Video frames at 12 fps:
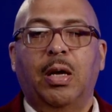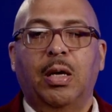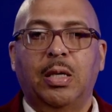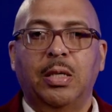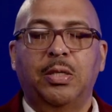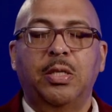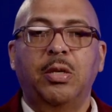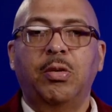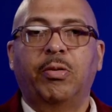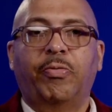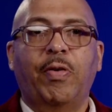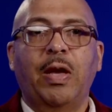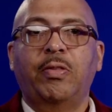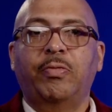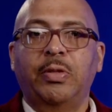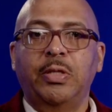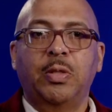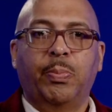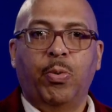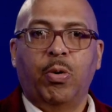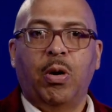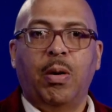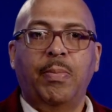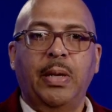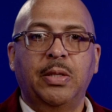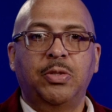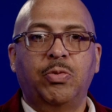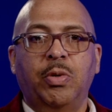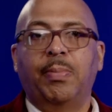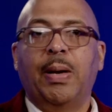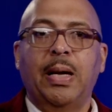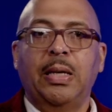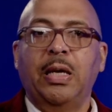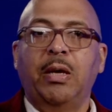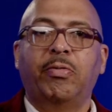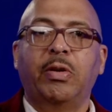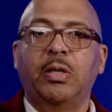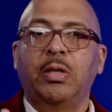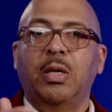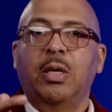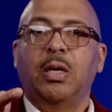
continue to faithfully support our ministry by giving